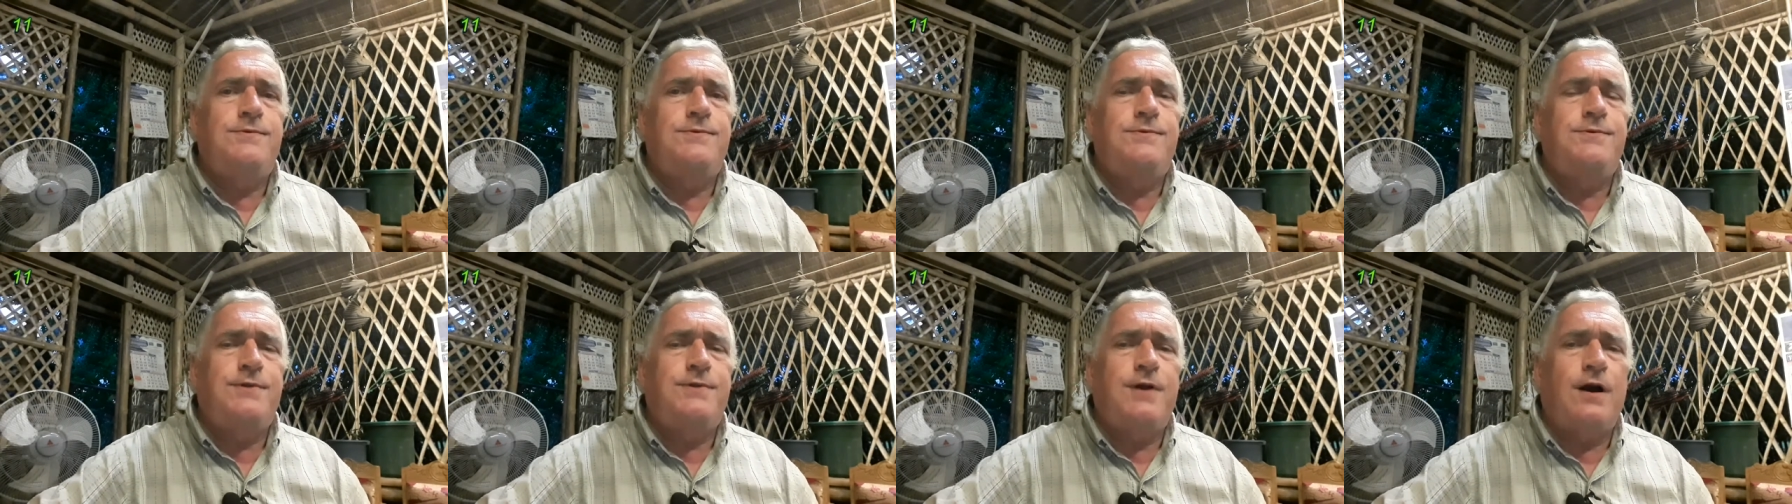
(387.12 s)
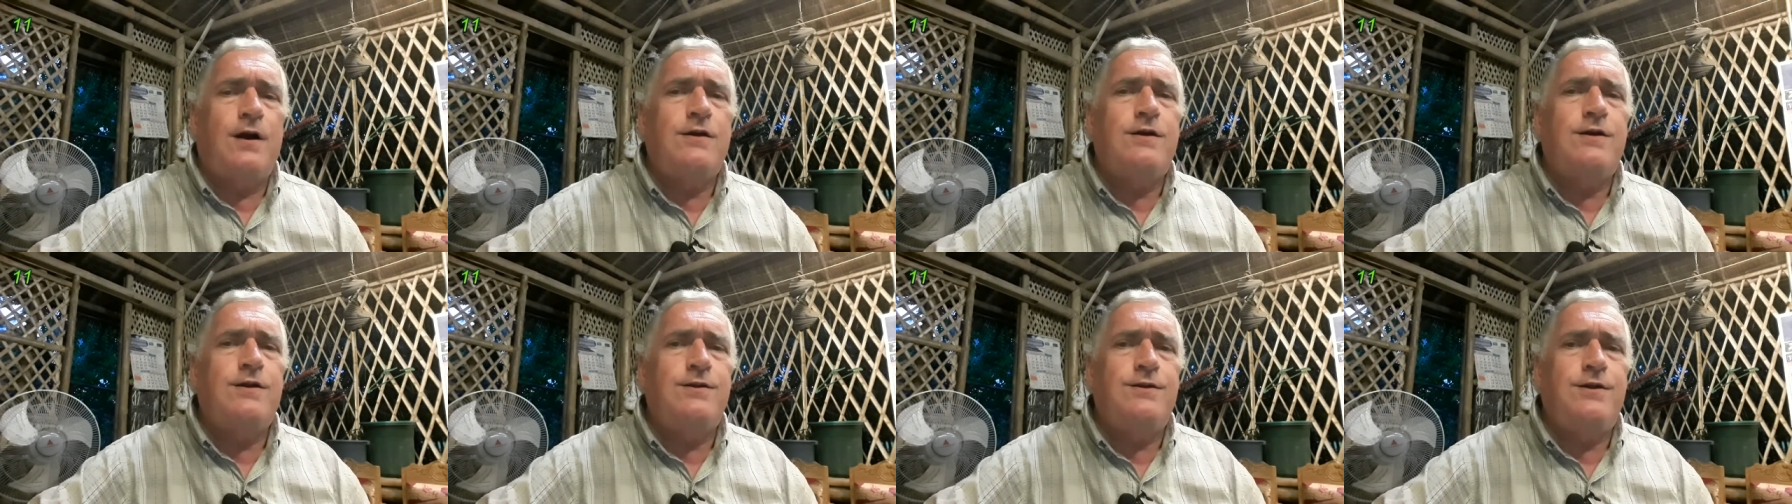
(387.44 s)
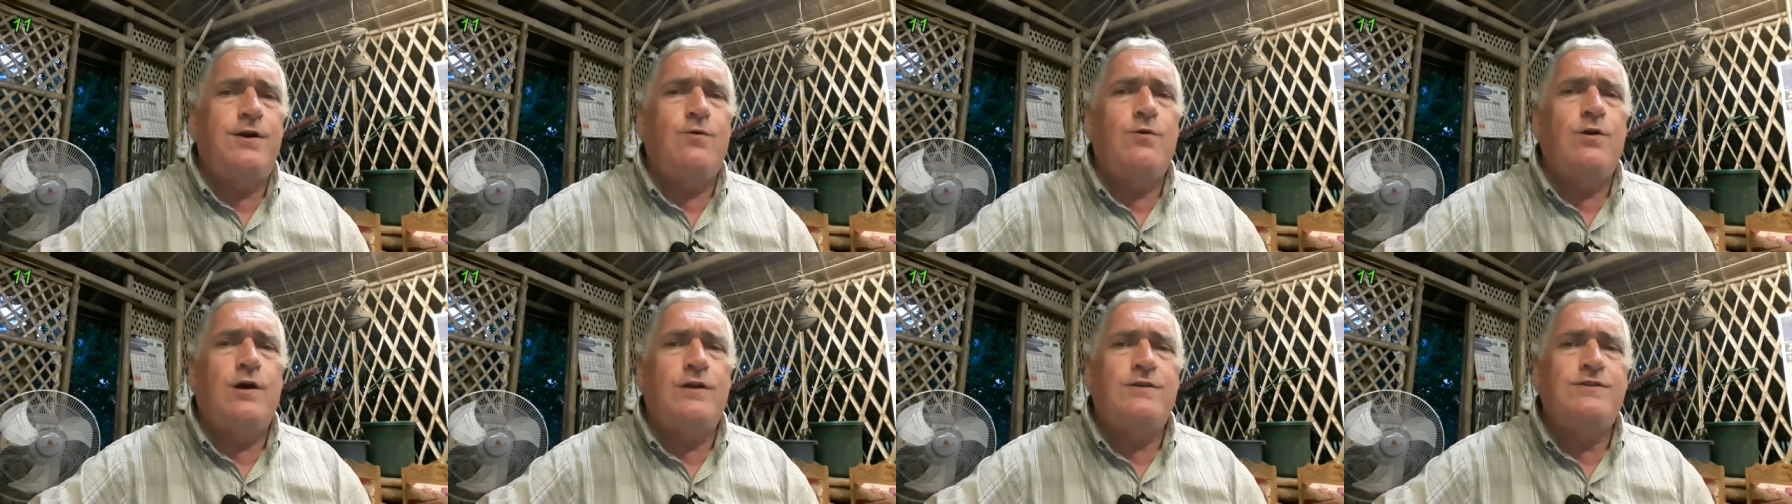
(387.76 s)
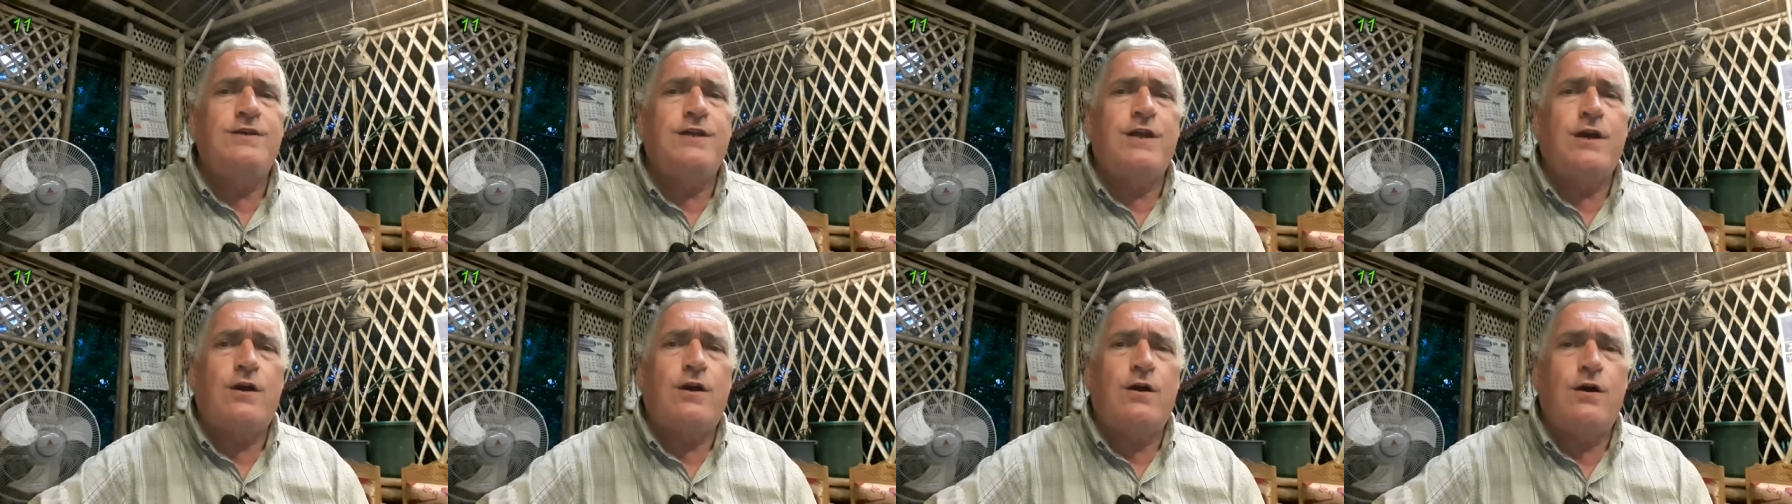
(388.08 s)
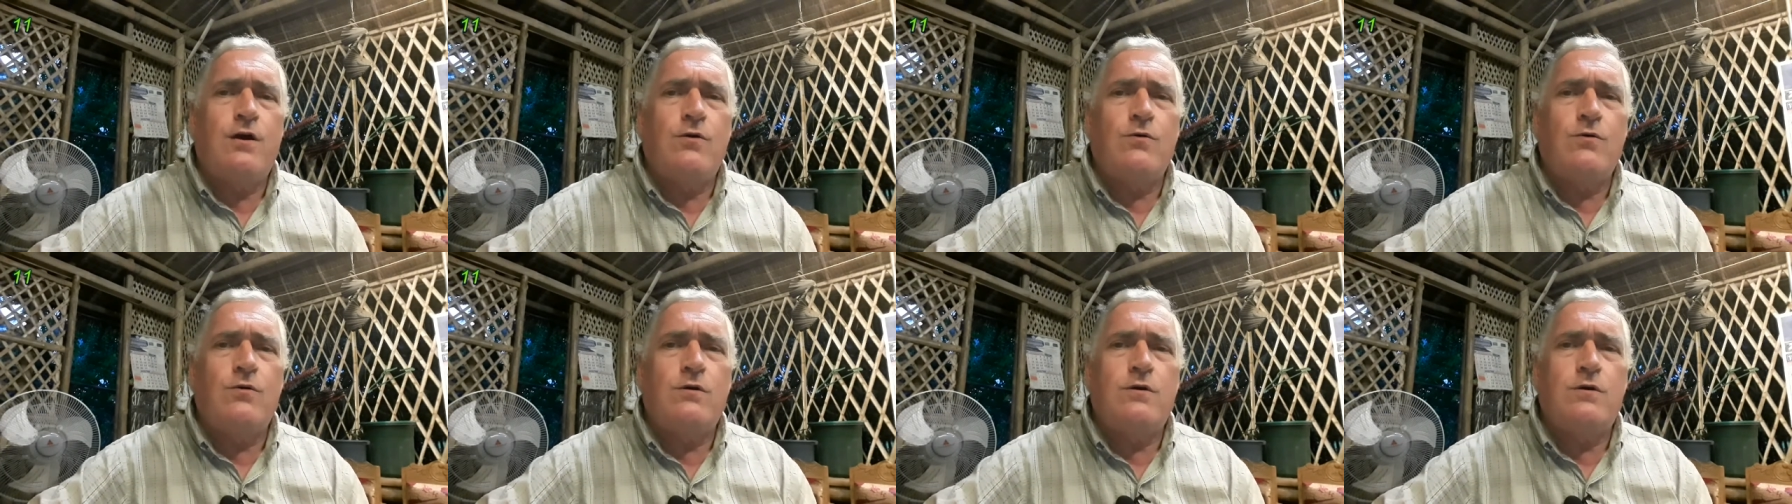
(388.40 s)
Dunkin' Donuts and a
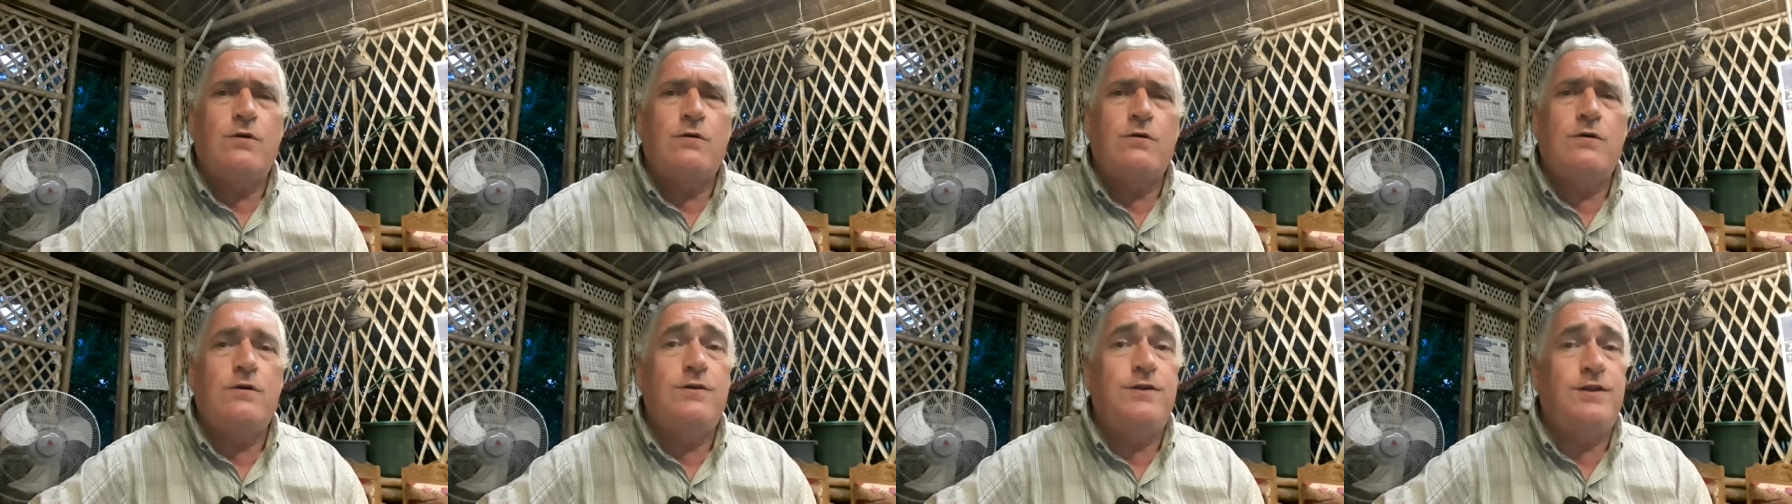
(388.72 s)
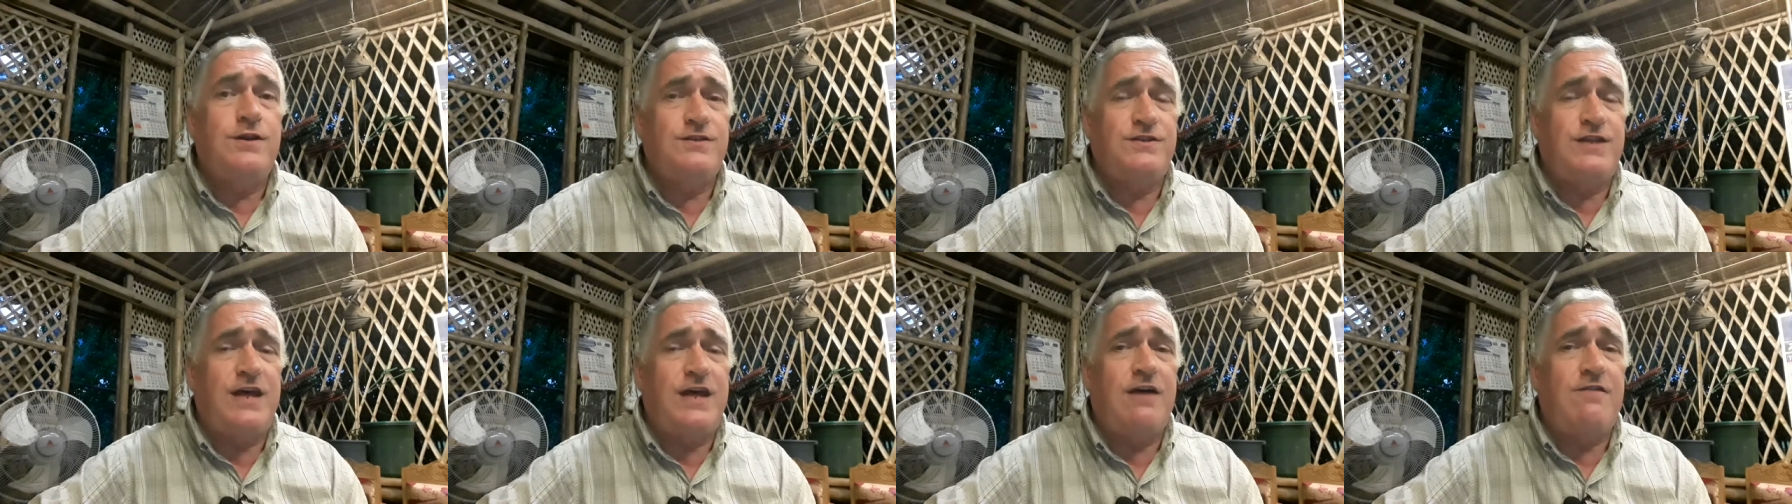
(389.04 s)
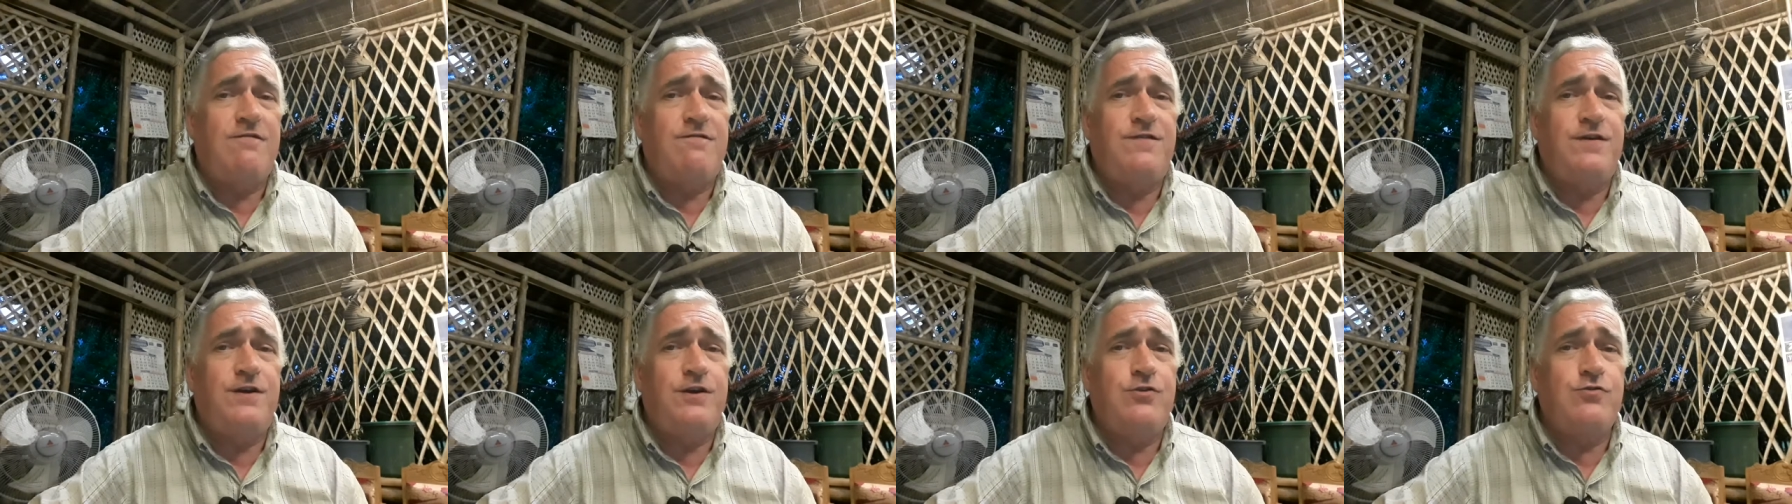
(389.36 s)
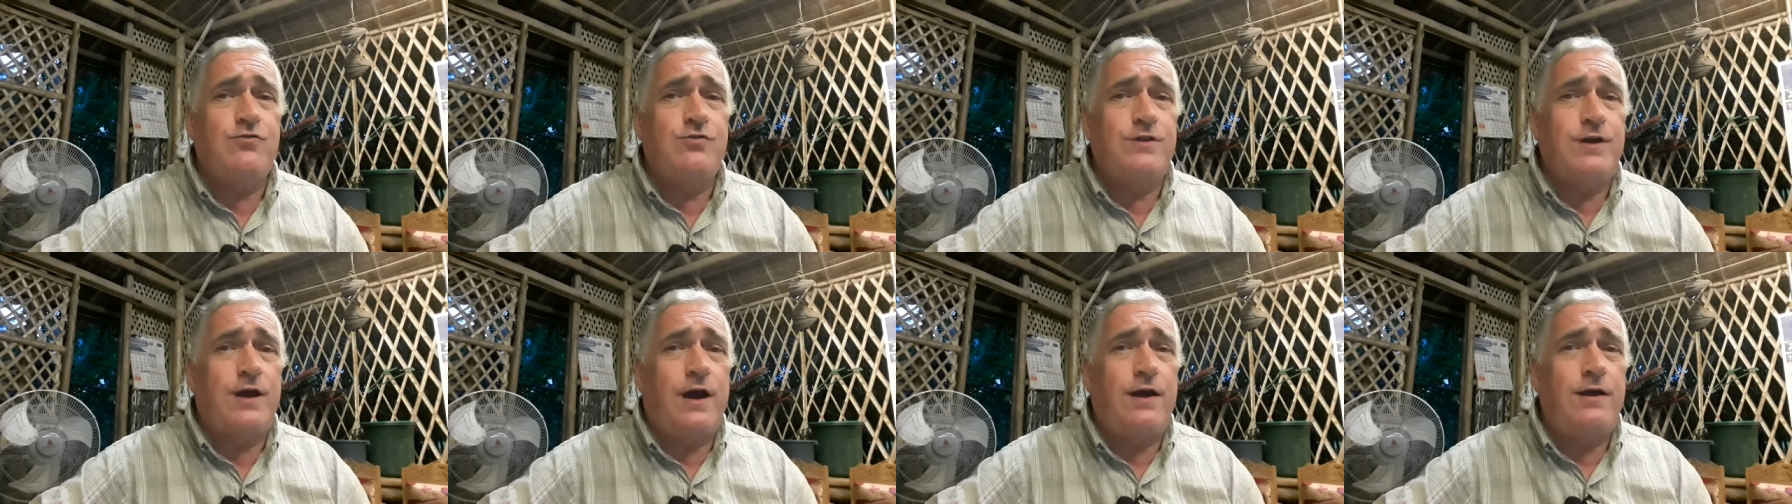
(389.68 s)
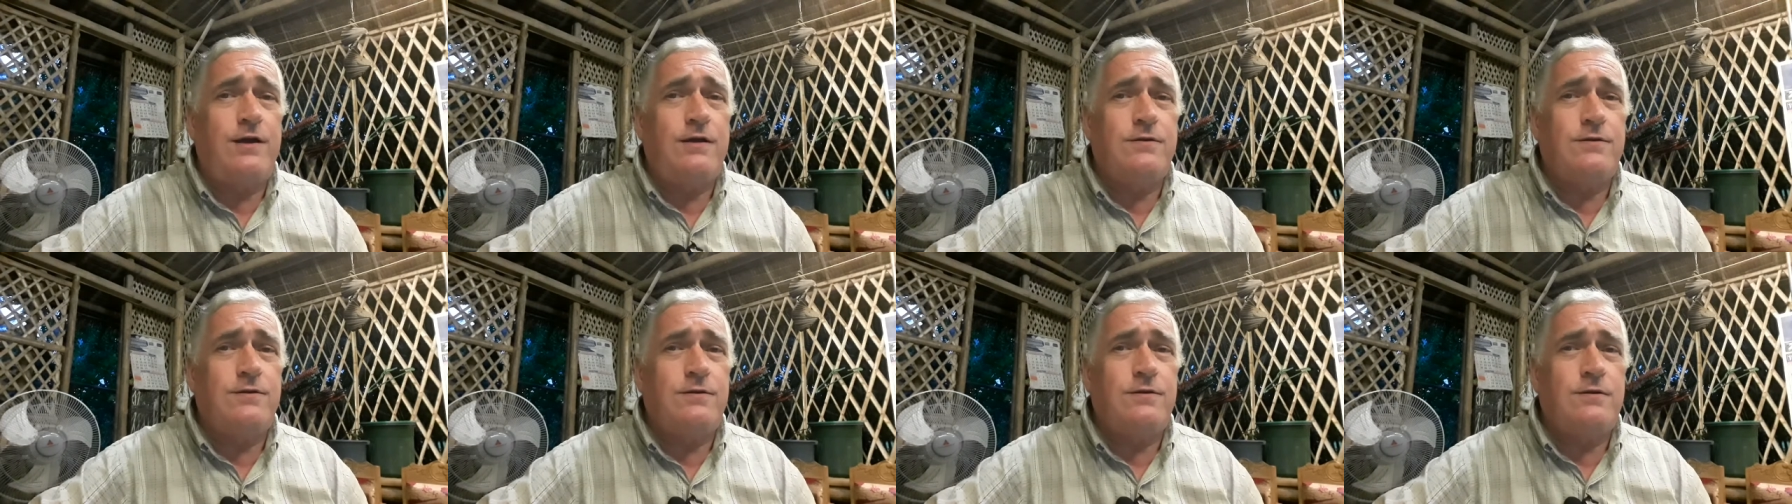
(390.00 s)
Coke, does that fit your
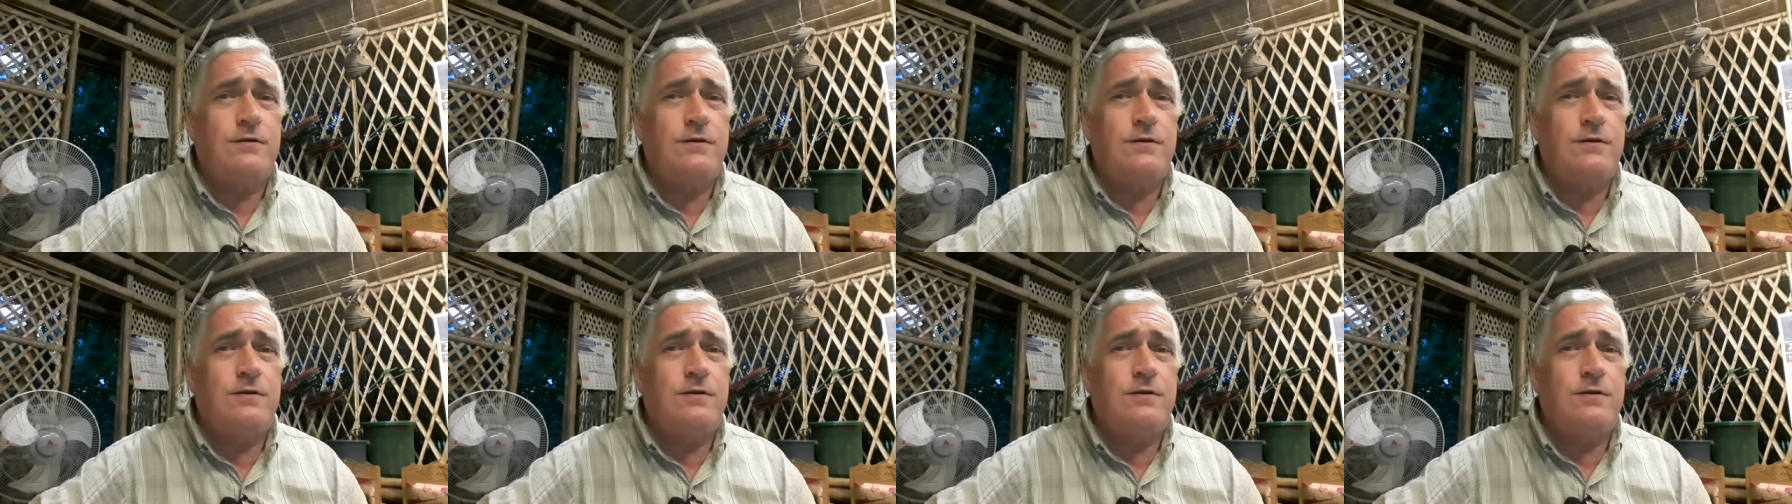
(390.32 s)
diet?